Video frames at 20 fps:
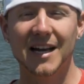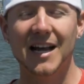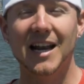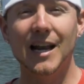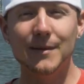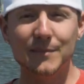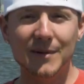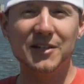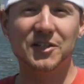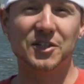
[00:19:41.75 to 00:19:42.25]

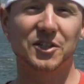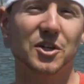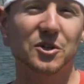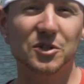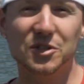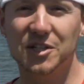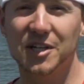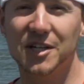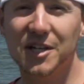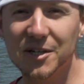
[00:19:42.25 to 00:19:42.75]
Let me
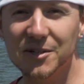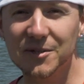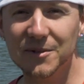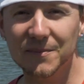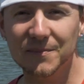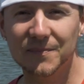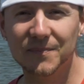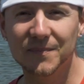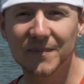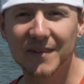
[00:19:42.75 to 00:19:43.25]
introduce to you
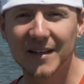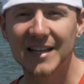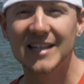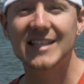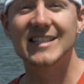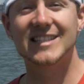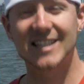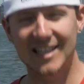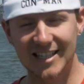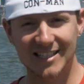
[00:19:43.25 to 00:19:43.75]

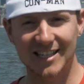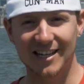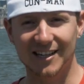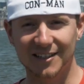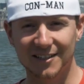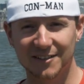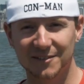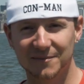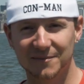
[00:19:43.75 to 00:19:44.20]
Sizzler.